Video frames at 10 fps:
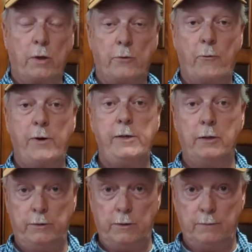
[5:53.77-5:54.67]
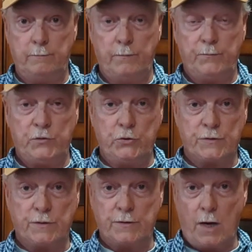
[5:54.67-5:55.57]
a green onion,
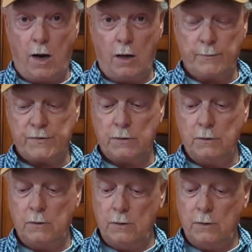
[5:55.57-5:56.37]
just the tops.